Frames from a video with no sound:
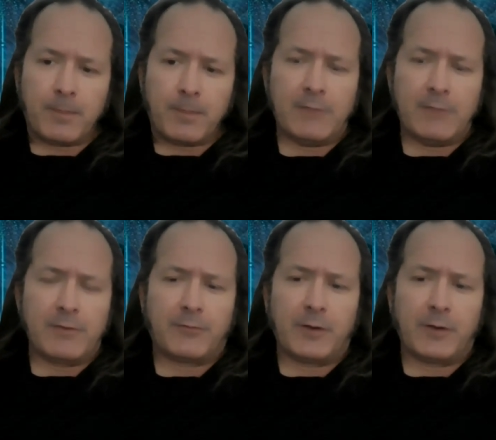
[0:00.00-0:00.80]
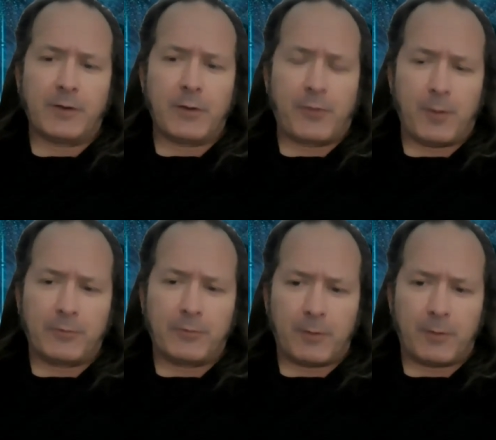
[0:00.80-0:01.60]
and leave this video a
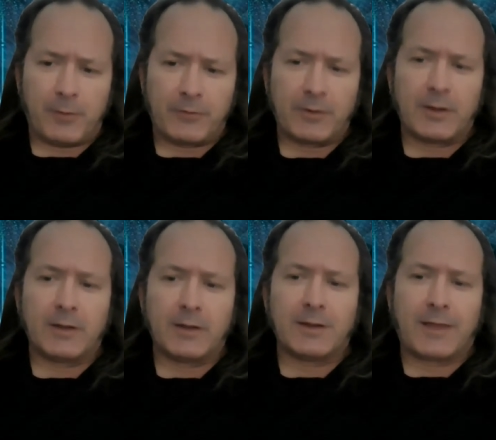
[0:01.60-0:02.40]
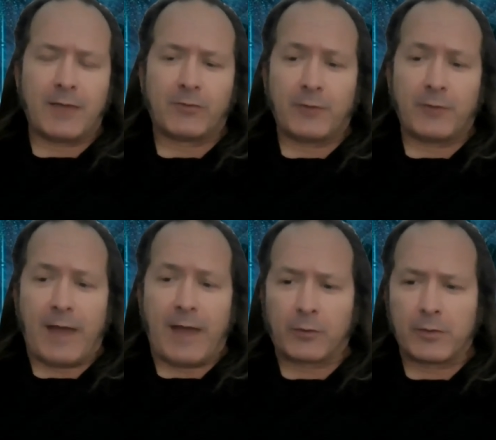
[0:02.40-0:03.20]
thumbs up as it indicates to the
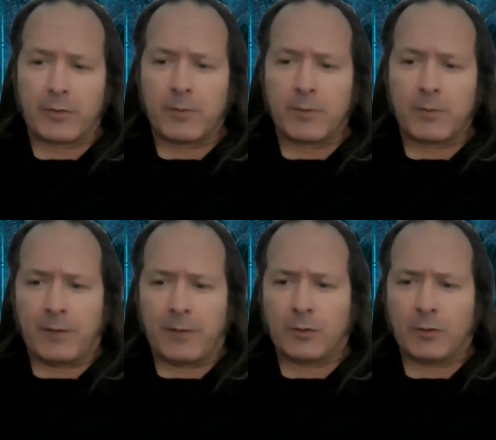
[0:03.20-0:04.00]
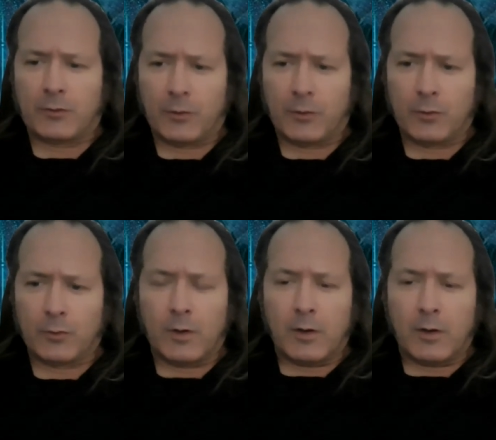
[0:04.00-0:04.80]
algorithm that you
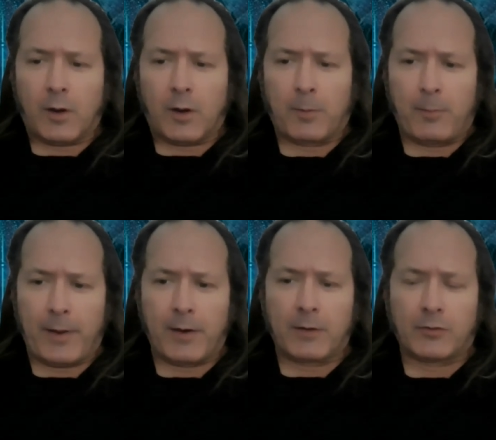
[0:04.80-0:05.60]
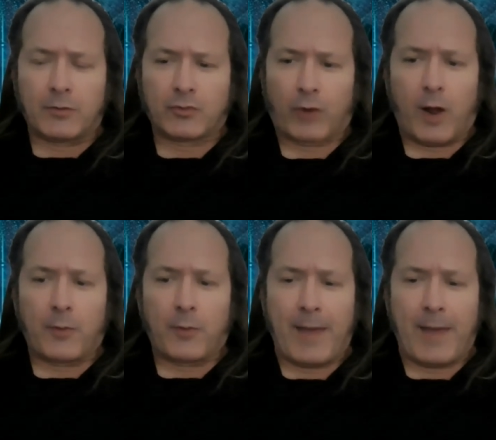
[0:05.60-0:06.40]
too are prepared to
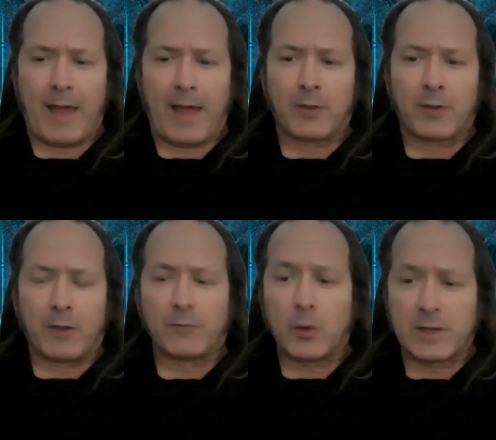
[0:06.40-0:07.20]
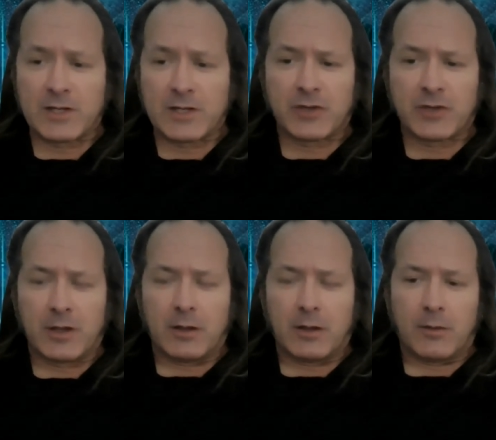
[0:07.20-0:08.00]
trod the path of knowledge
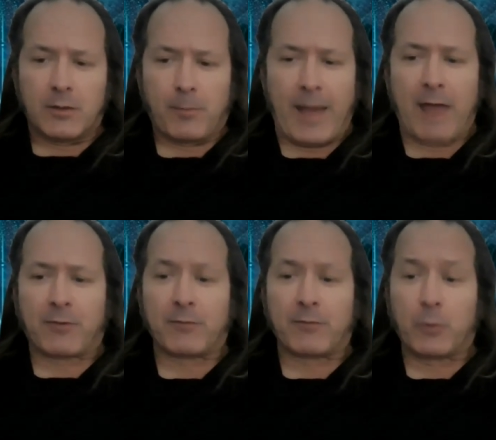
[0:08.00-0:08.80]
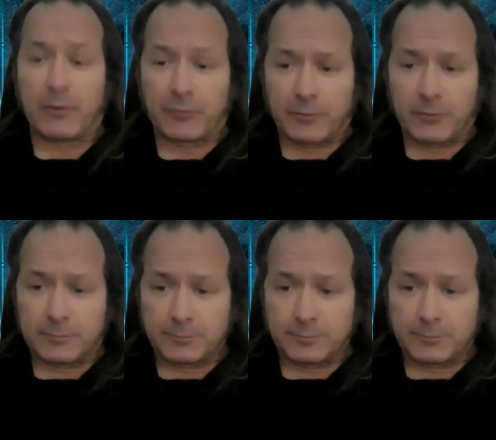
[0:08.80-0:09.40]
the Path of the Wizard.